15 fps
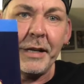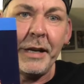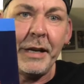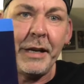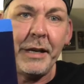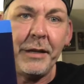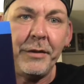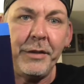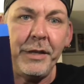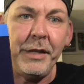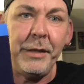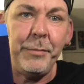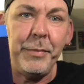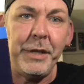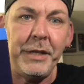and
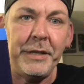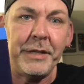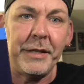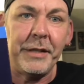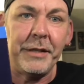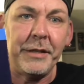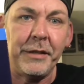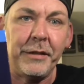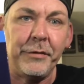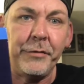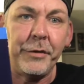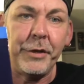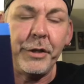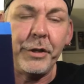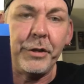the pizza
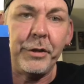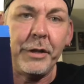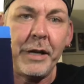delivery girl